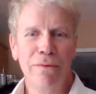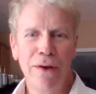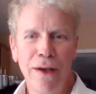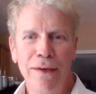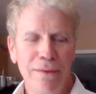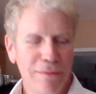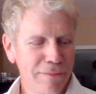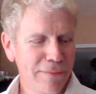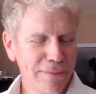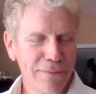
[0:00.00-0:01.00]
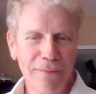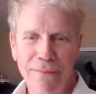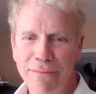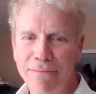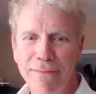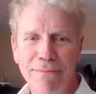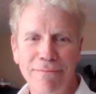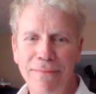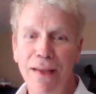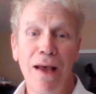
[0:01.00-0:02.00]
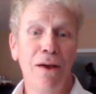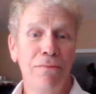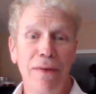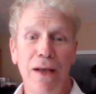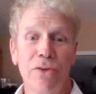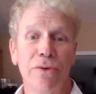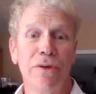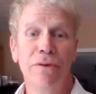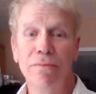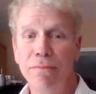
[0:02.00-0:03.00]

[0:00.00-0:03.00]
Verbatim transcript: right? No, not true.